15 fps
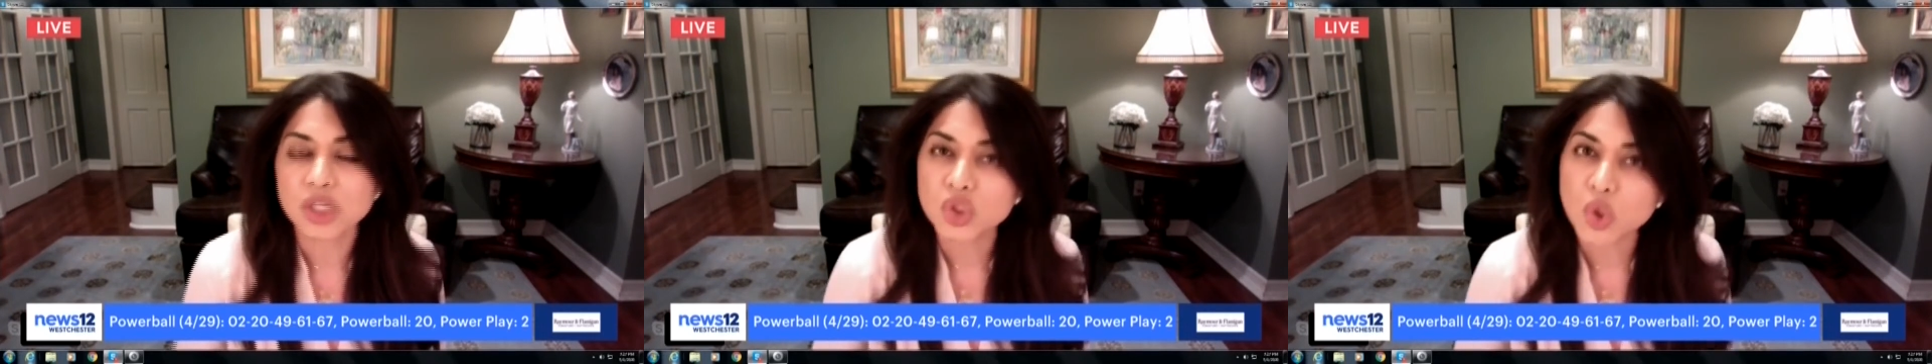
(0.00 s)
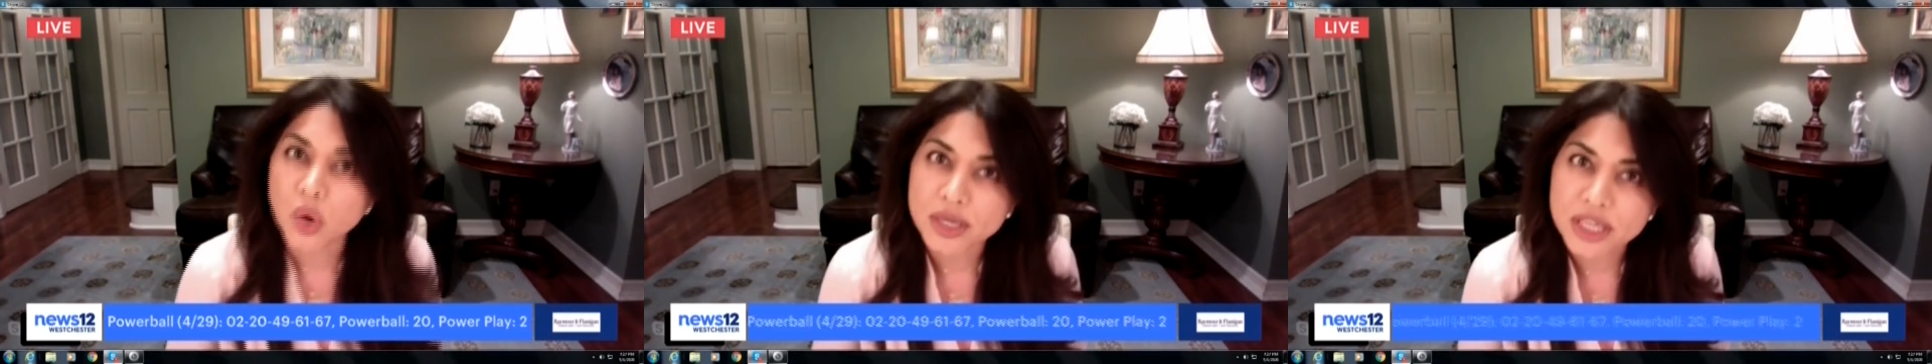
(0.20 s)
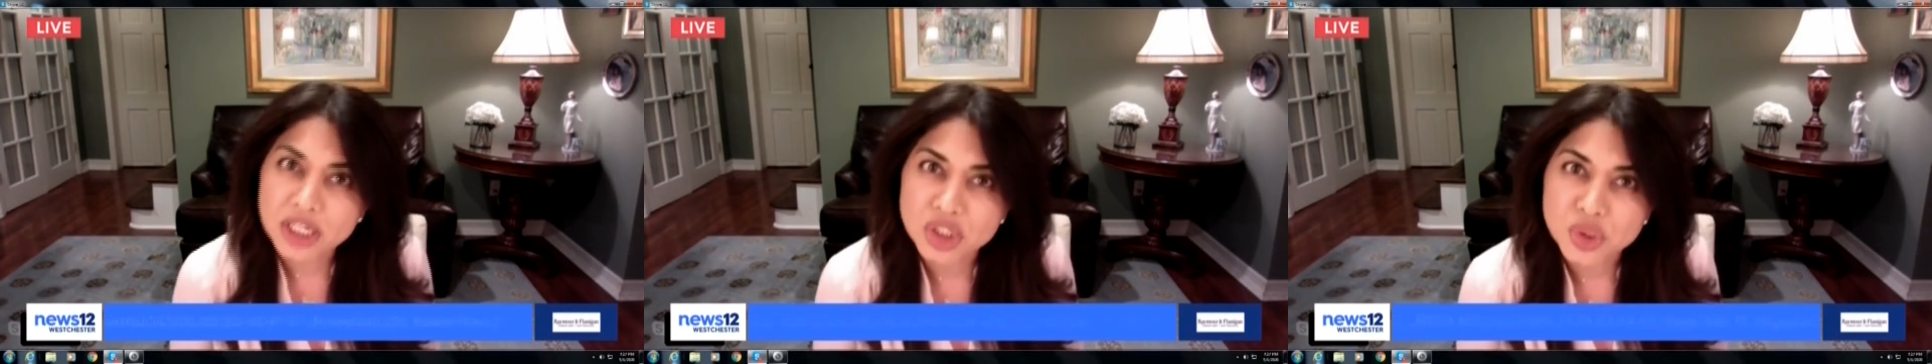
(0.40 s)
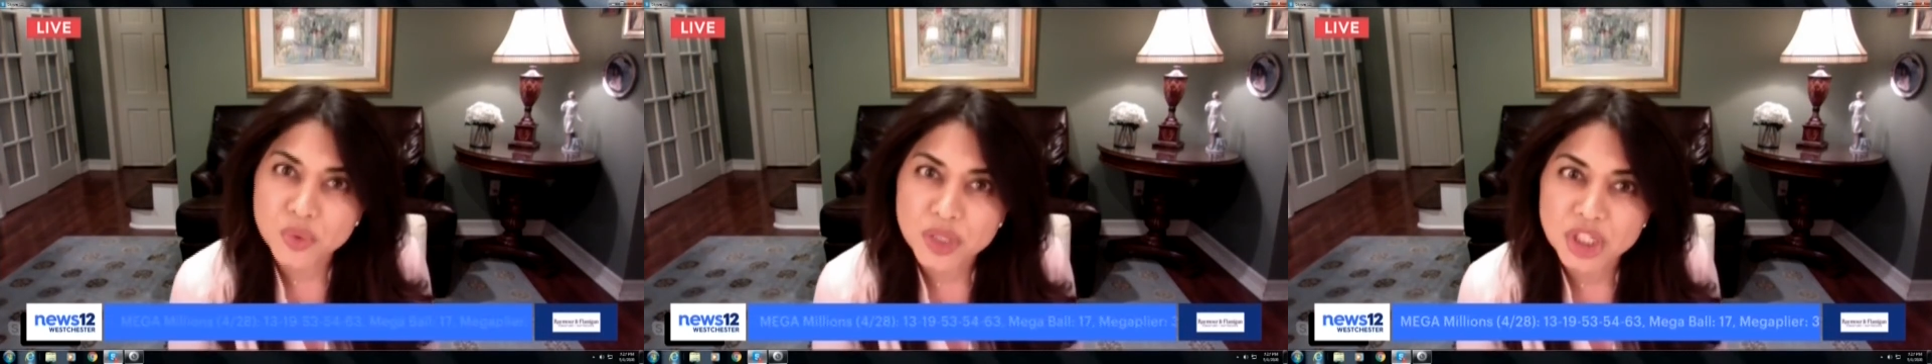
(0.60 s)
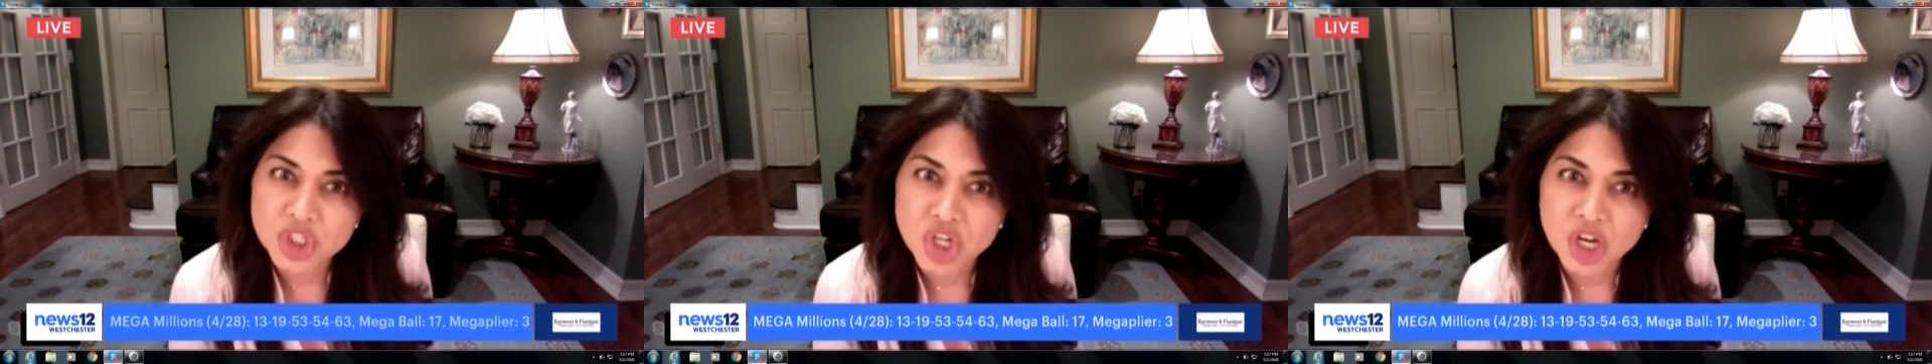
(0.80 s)
talking to
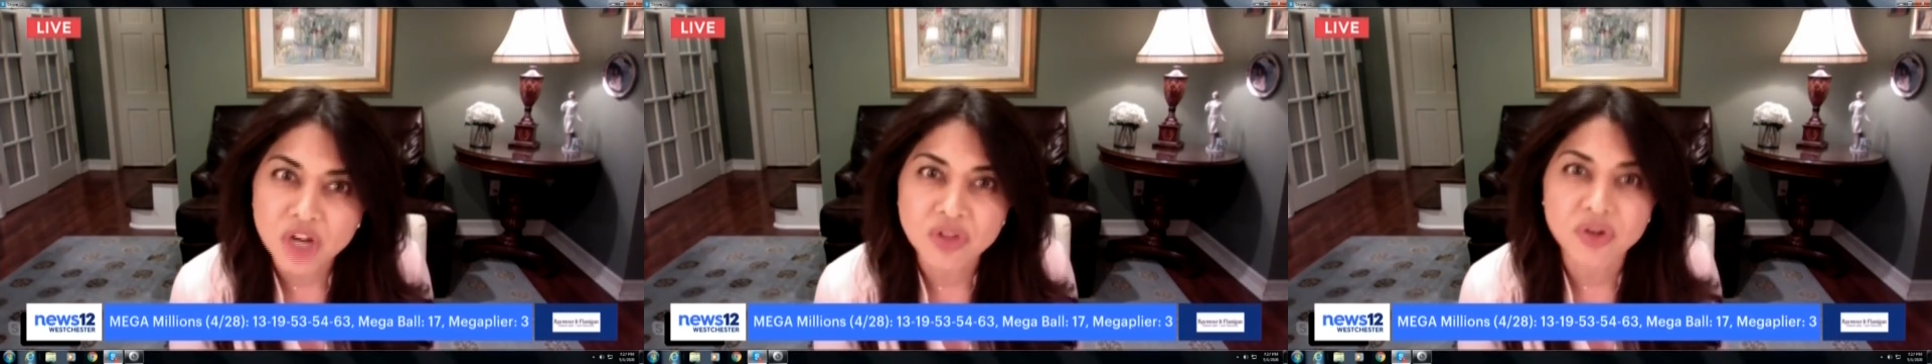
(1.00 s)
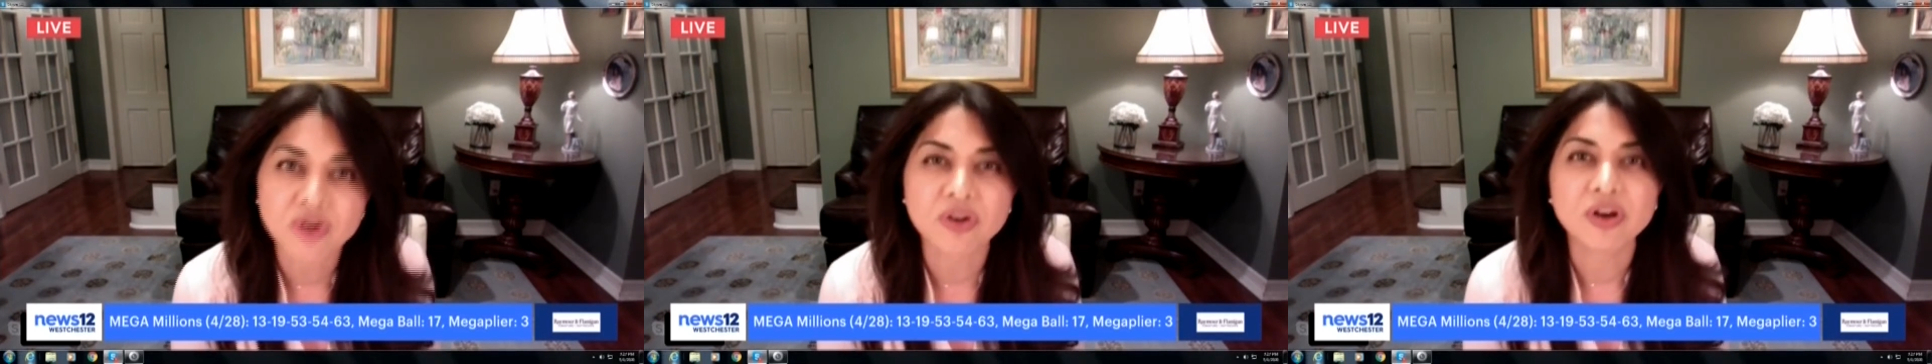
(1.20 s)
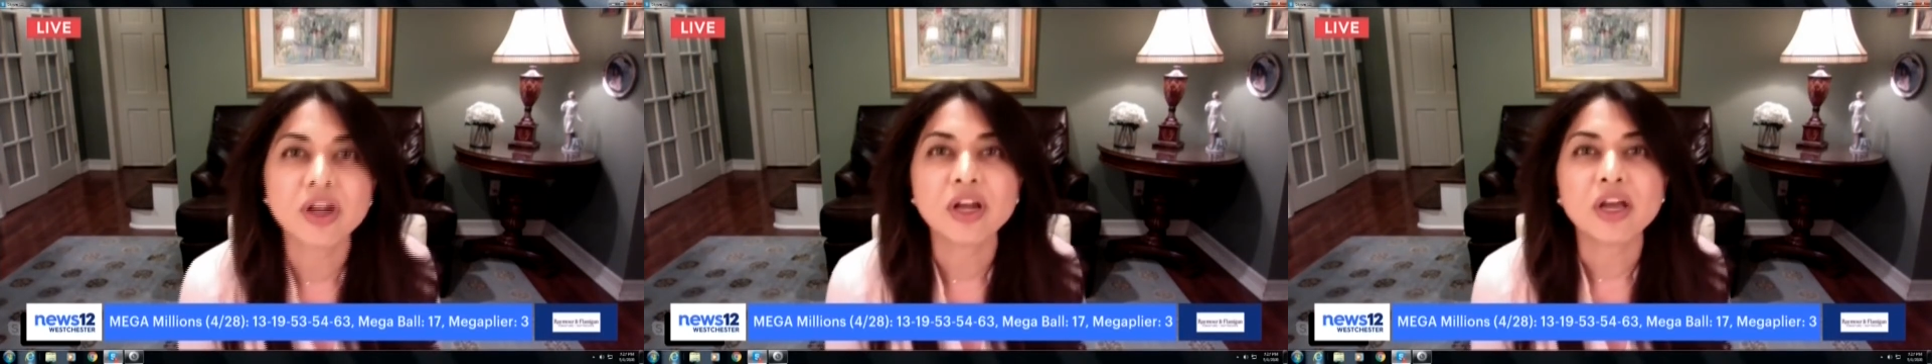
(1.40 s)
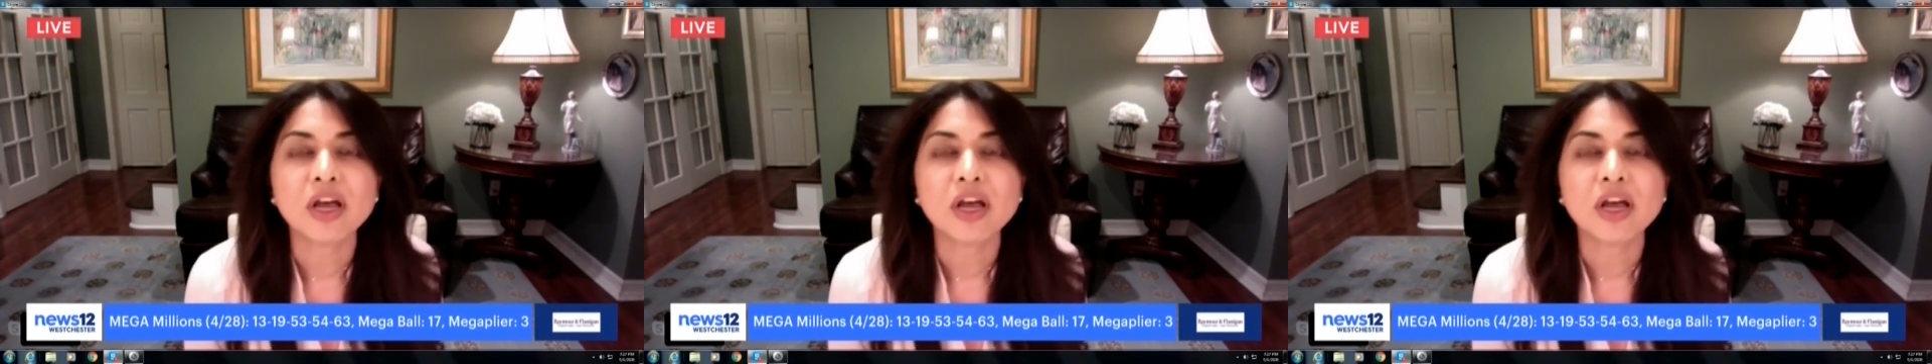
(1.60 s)
each other,